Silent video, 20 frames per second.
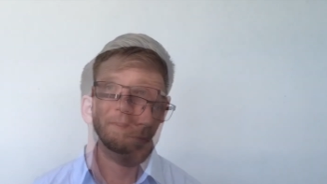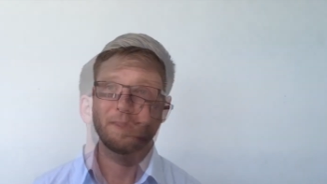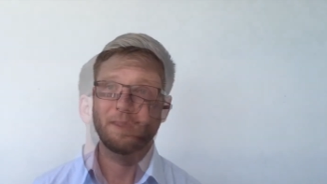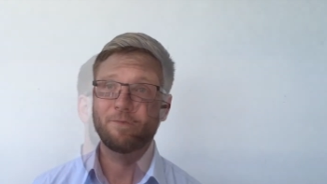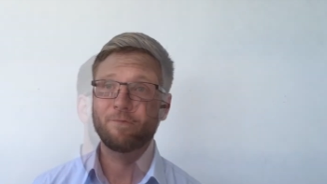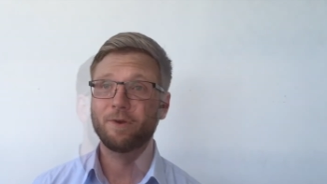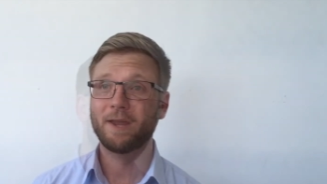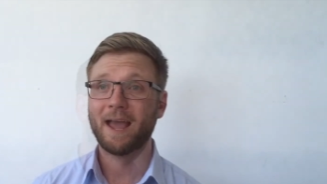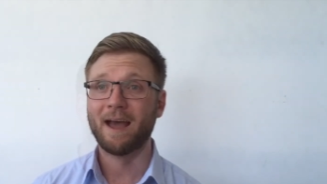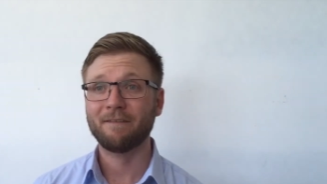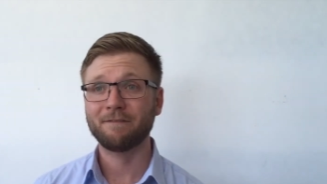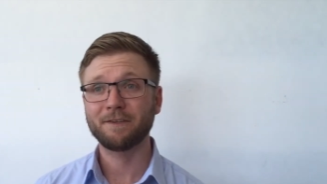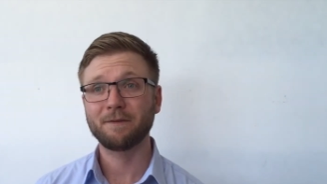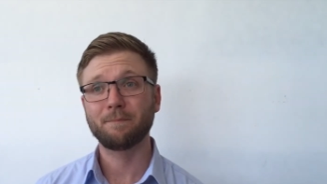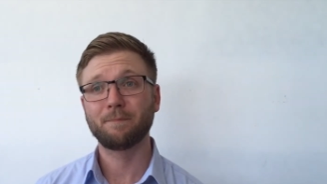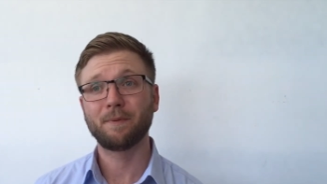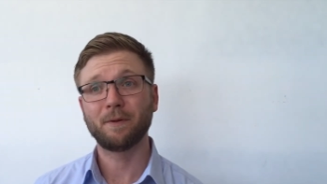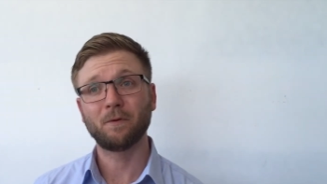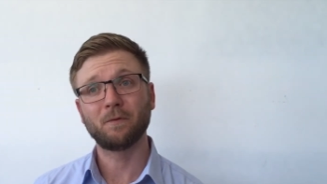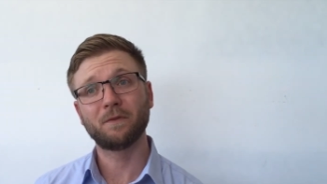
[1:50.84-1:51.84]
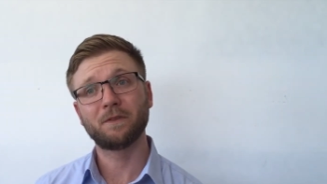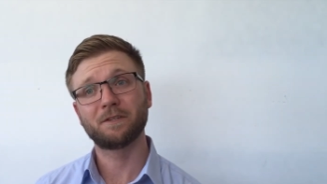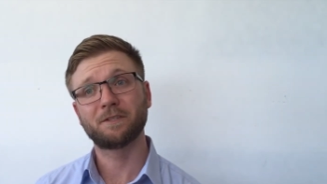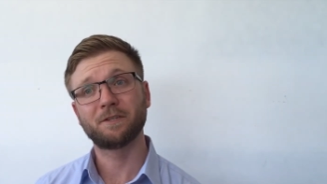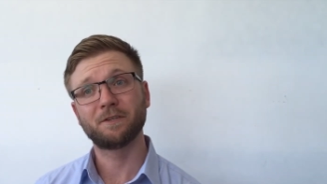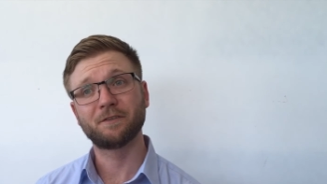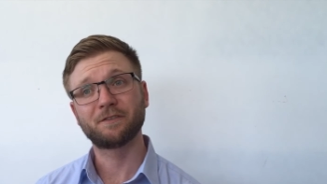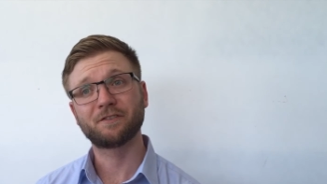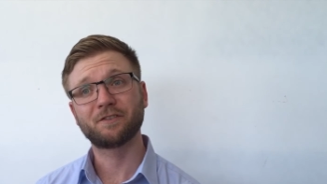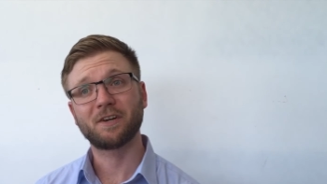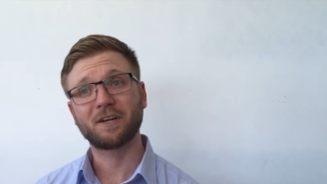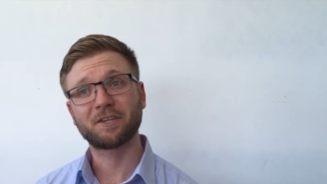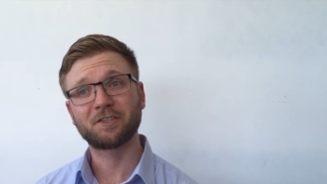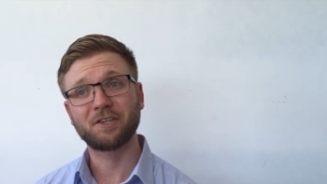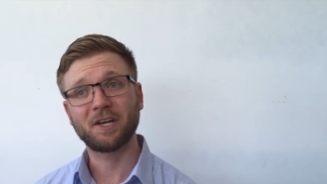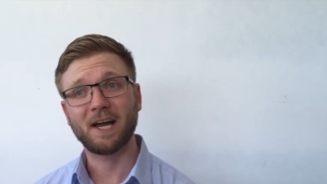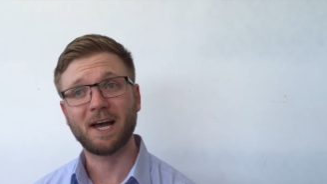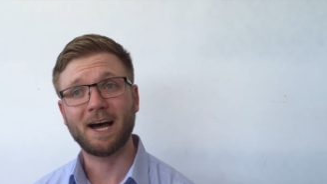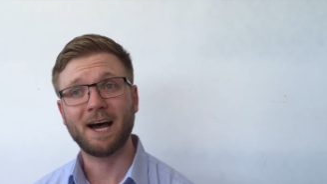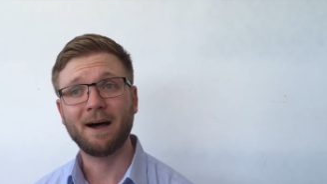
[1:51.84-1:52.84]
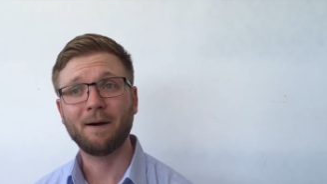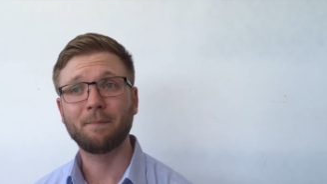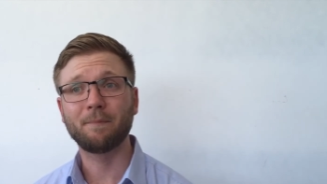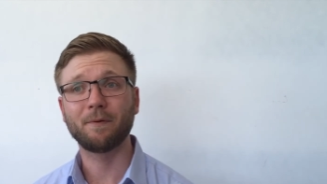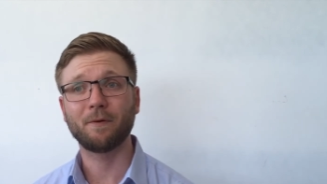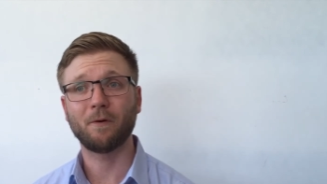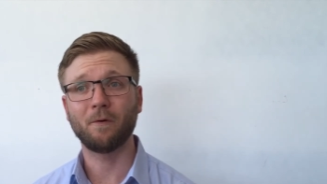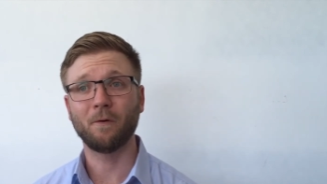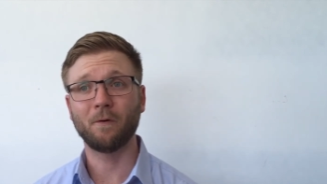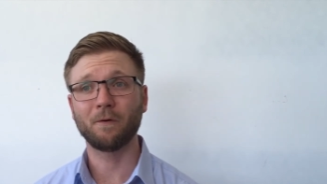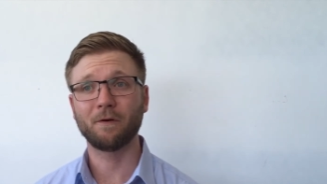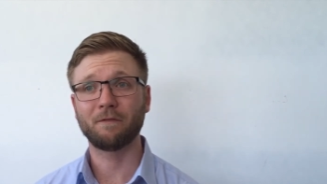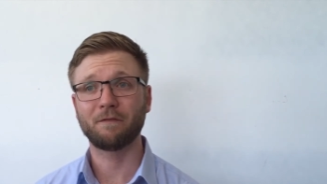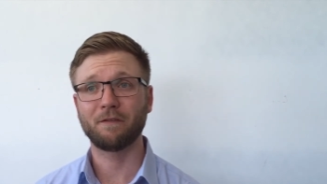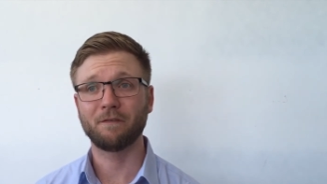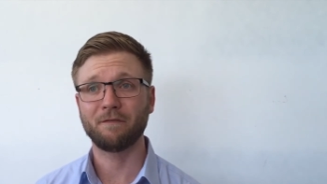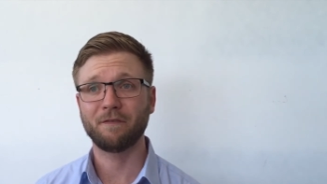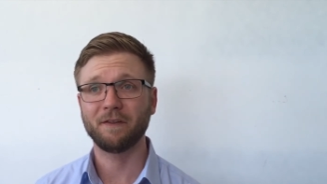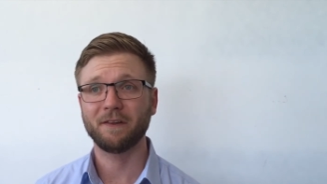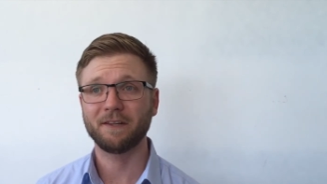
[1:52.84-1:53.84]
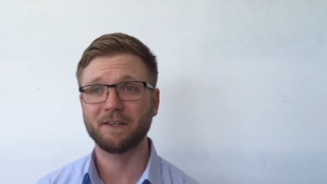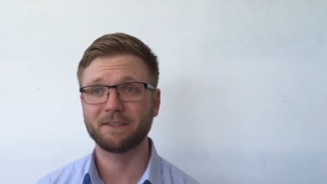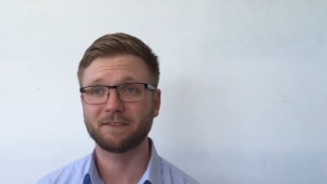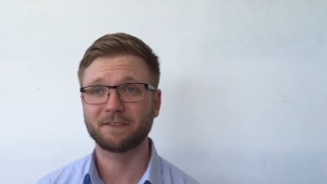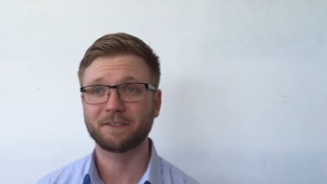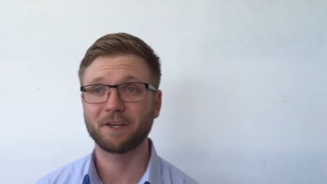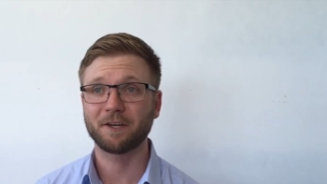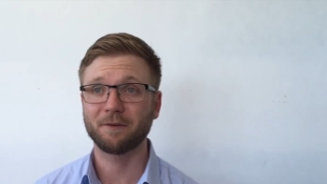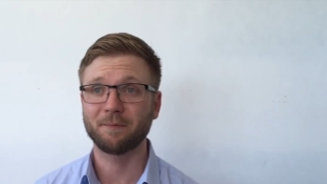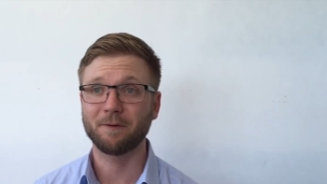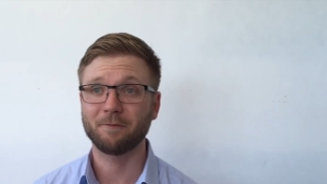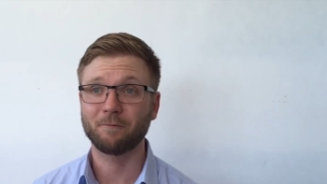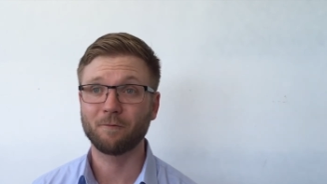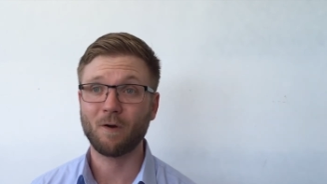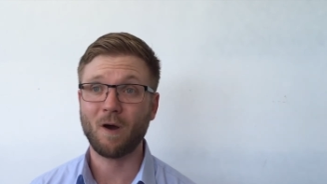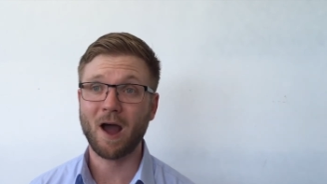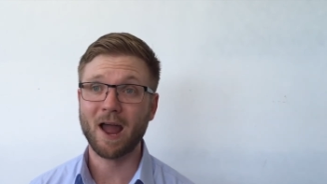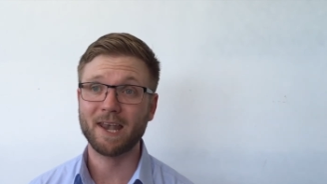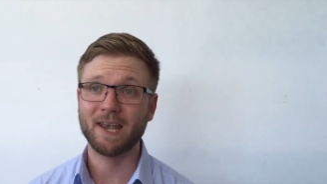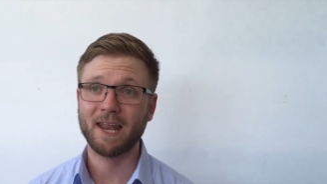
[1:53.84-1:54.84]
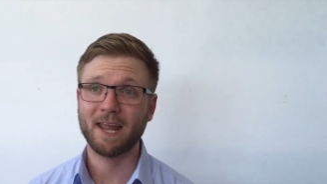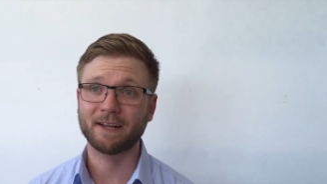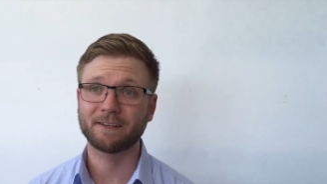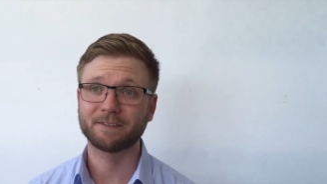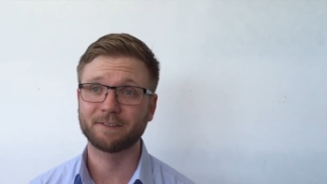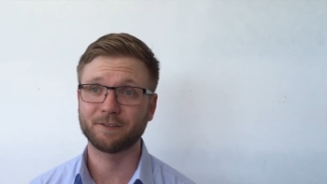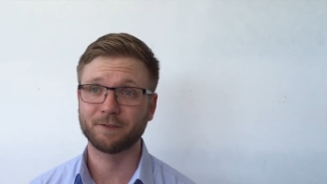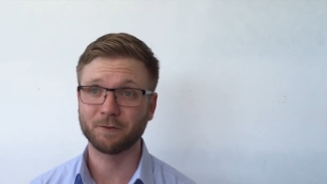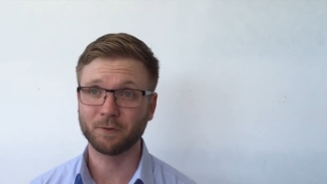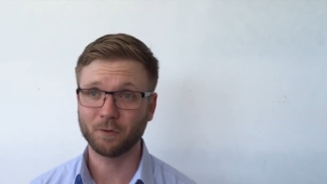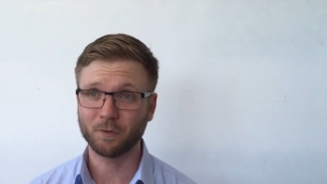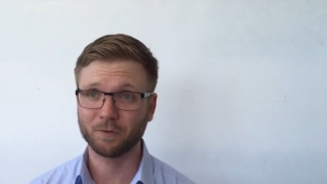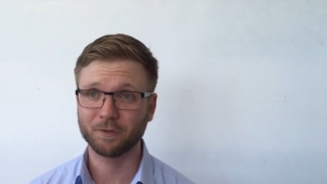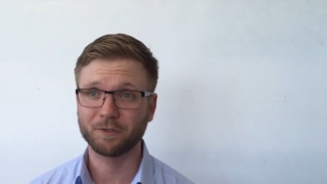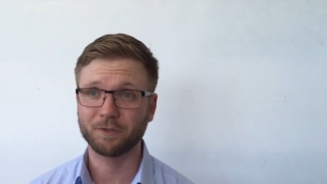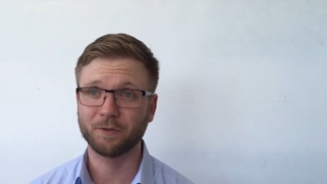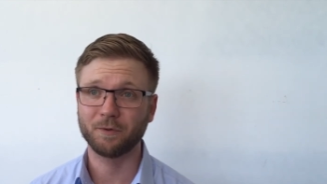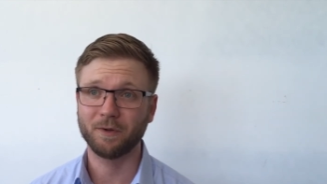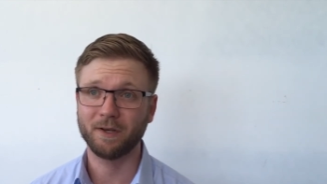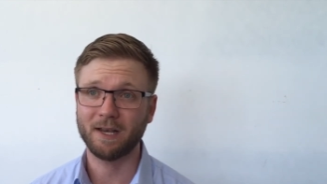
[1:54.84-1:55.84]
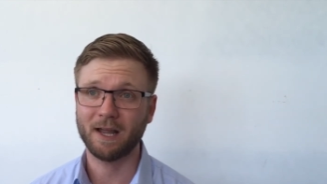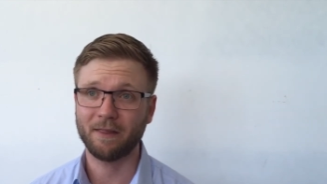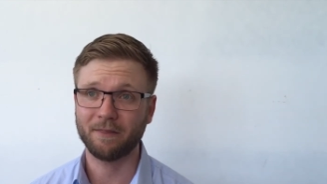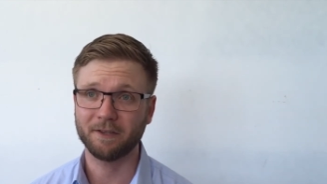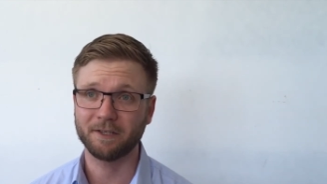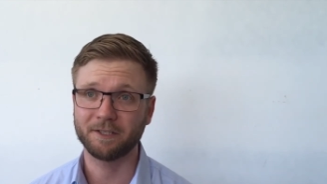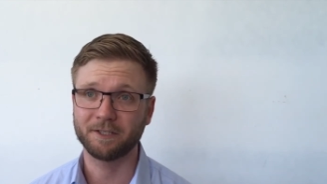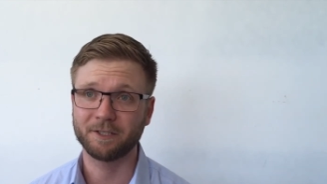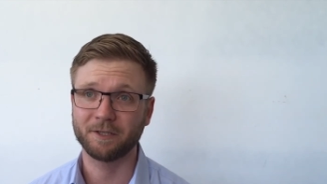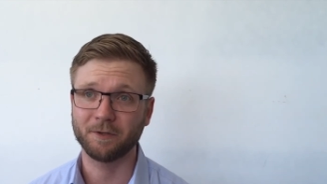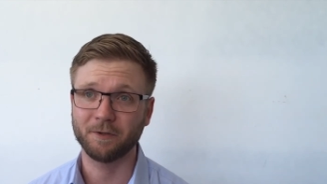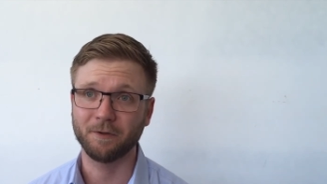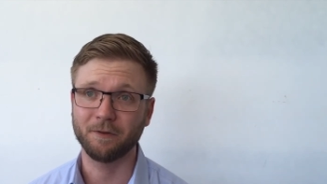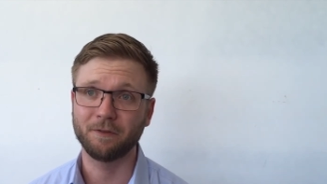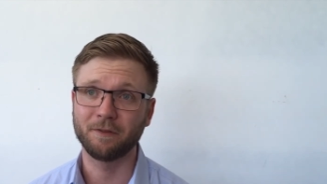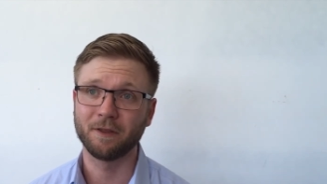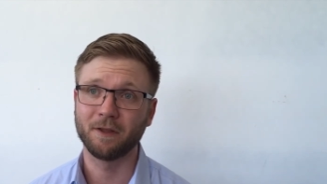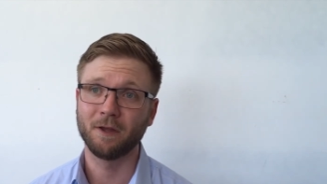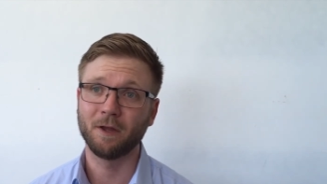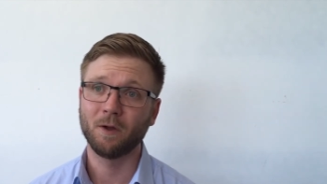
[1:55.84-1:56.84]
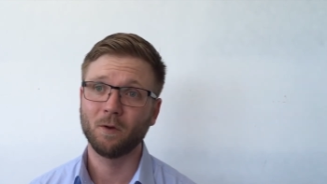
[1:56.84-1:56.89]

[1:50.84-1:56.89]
If we have to build the tooth structure up, or if the filling is going to be right next door to another tooth,